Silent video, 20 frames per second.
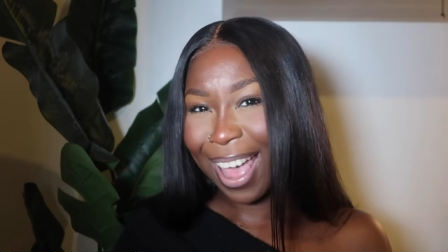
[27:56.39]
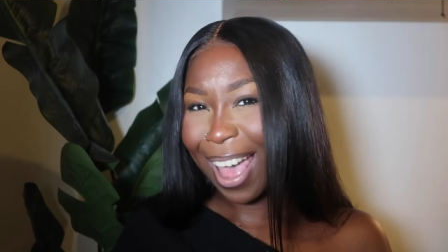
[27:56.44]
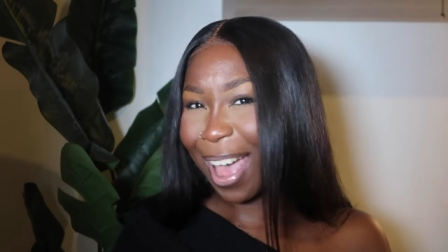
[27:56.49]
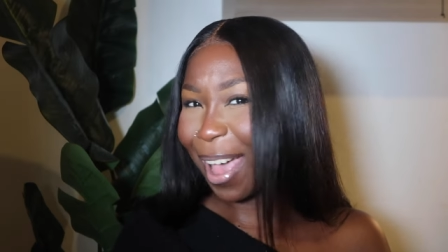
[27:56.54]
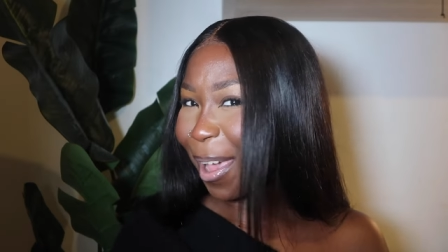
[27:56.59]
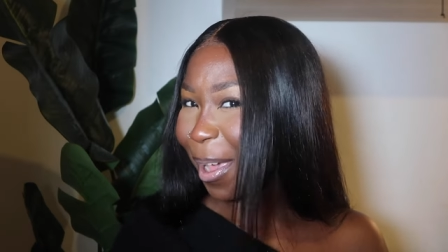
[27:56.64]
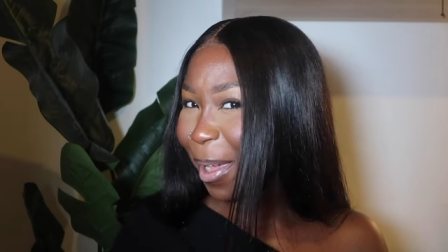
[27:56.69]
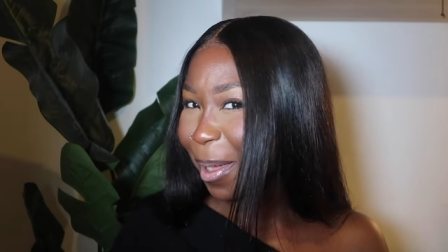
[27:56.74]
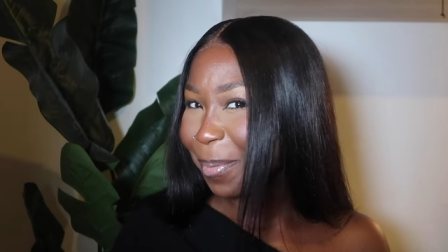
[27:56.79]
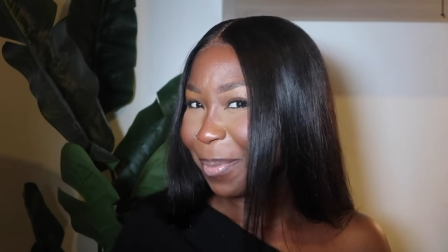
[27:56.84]
I
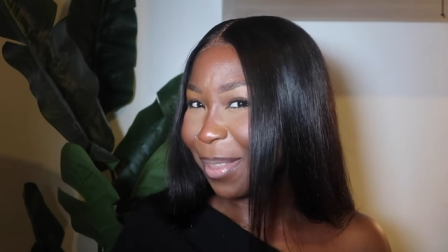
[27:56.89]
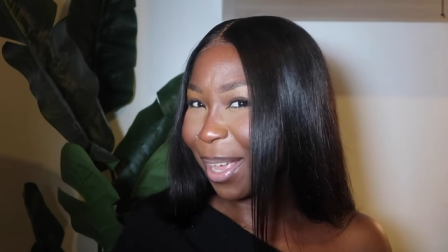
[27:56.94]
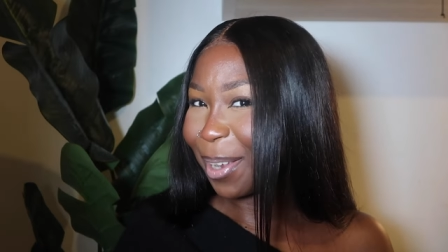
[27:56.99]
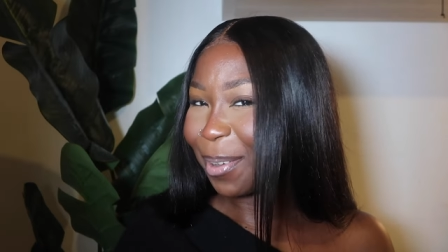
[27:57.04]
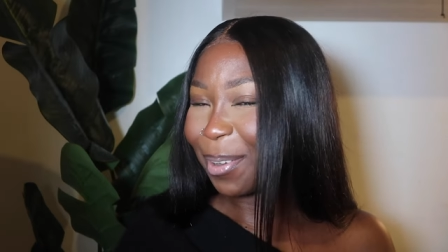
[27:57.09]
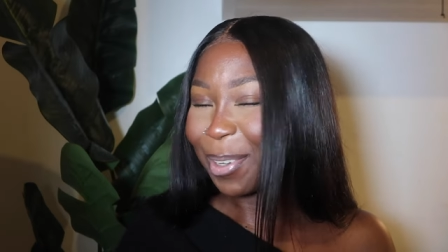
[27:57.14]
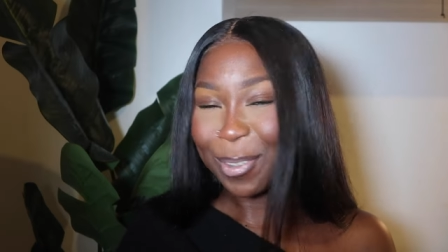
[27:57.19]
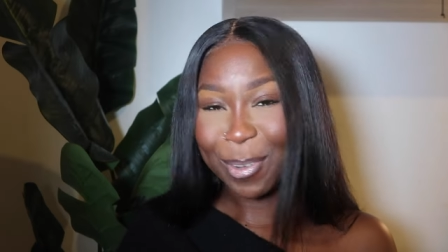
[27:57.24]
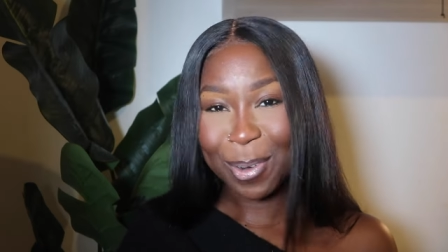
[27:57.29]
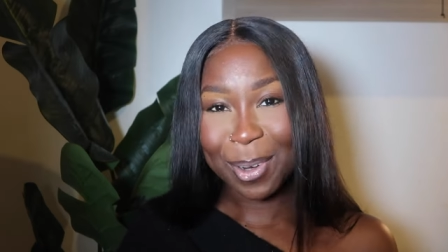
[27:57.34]
hope that
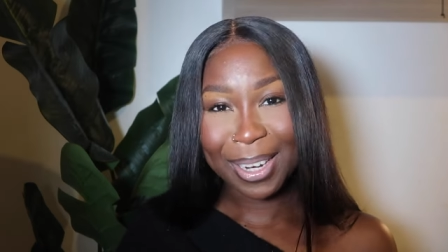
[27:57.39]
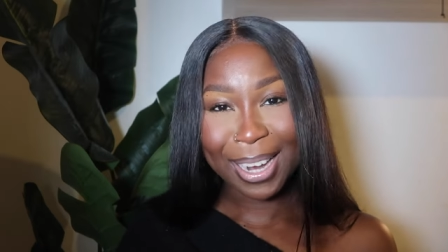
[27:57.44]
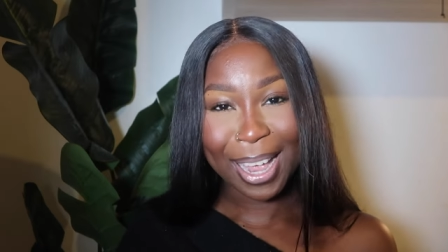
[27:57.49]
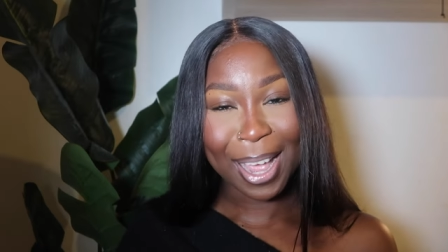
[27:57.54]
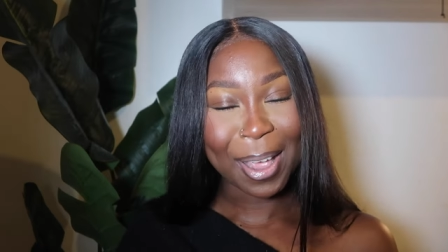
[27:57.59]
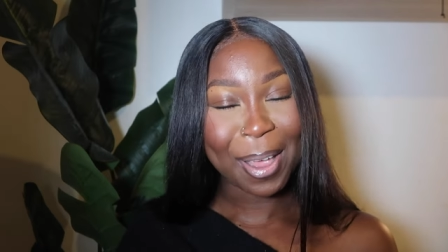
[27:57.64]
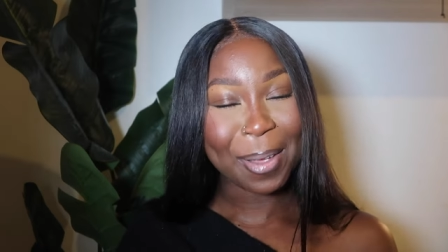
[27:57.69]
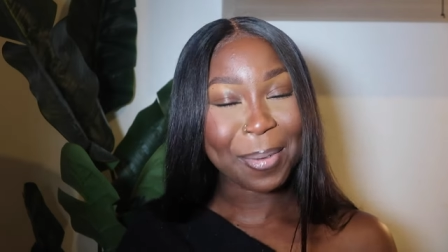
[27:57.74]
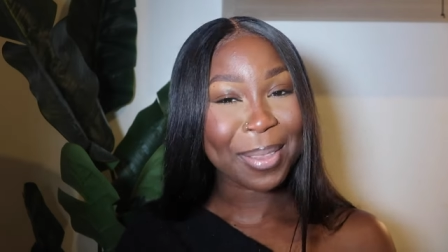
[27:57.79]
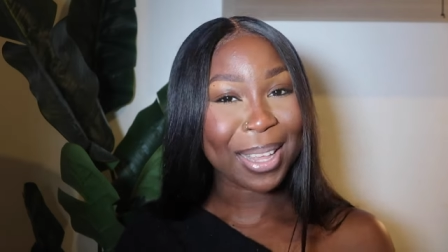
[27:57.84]
you enjoyed it,
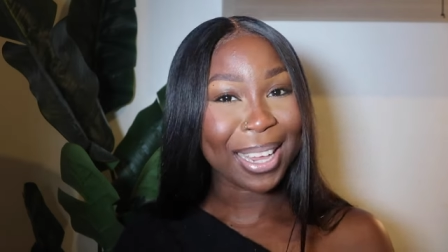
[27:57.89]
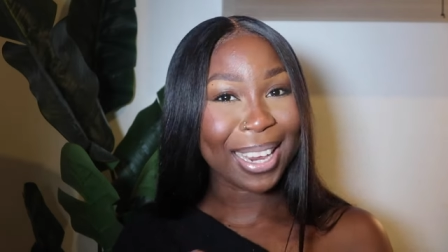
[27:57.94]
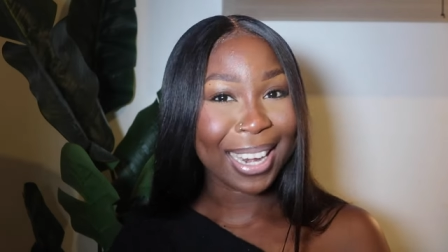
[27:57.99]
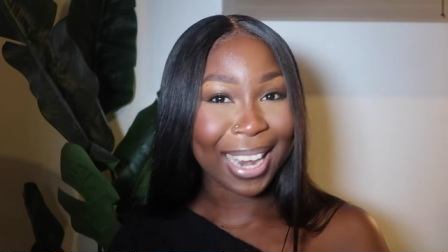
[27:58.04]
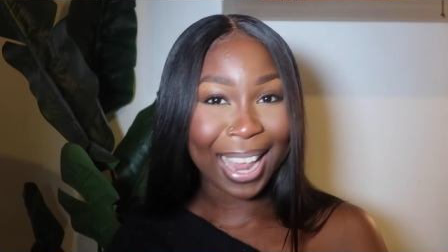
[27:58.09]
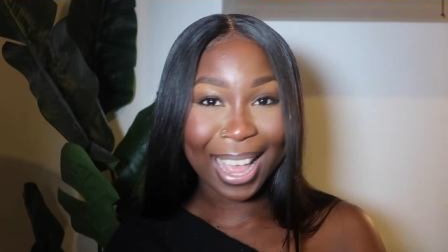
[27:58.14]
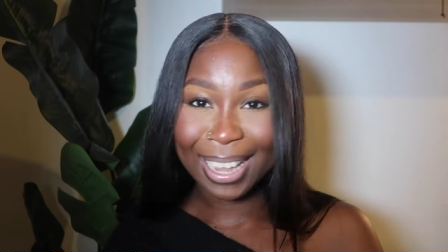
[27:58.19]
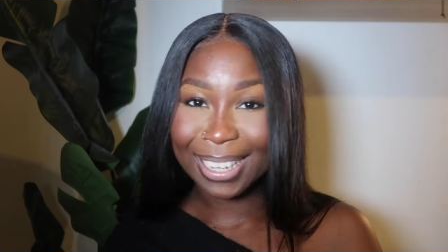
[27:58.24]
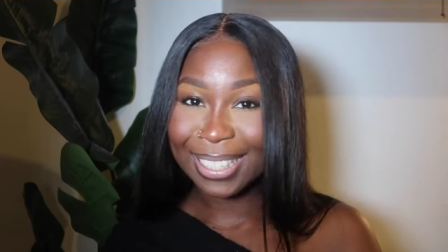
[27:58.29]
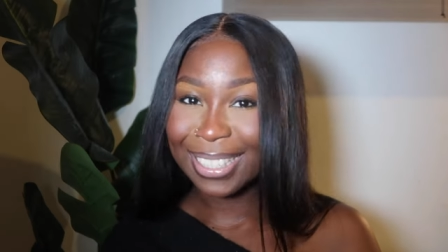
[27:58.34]
I hope that you
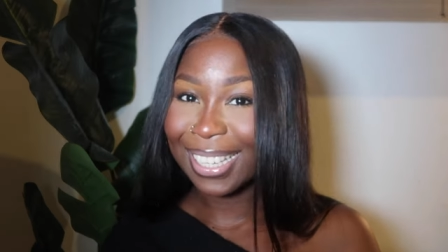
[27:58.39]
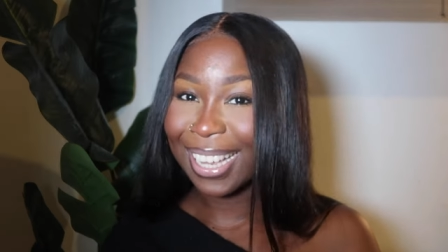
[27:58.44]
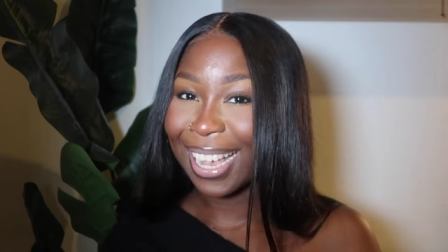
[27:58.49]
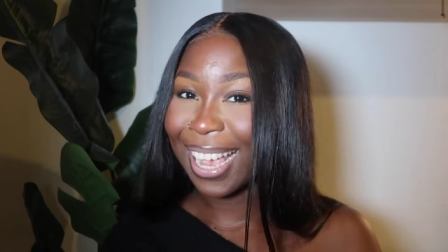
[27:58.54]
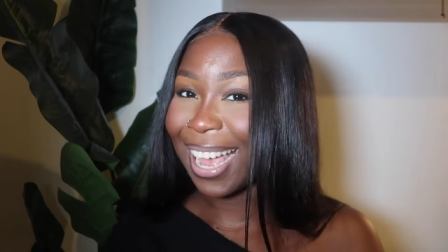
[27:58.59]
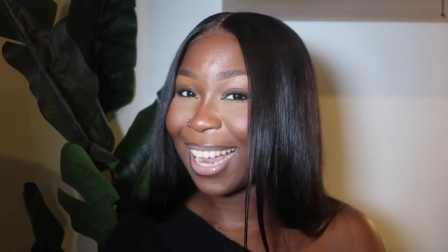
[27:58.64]
liked it,